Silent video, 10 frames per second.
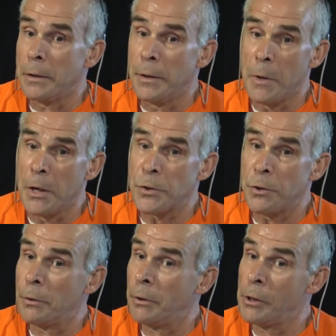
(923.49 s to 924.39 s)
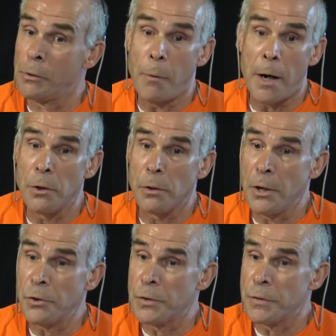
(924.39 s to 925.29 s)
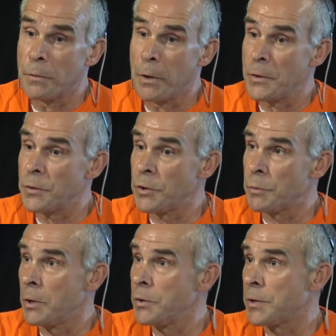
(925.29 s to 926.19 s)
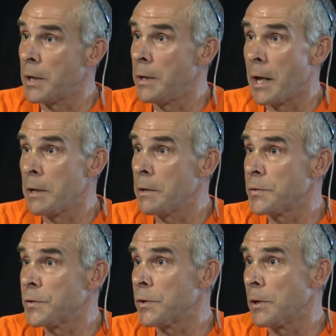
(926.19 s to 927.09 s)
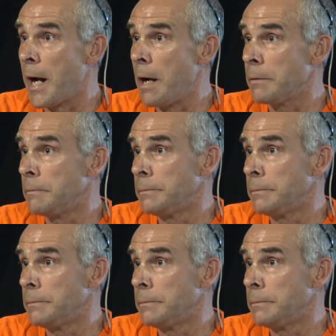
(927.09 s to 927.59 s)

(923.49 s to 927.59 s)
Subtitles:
and the ministerial regulations for Estes Bridge say none of this is allowed.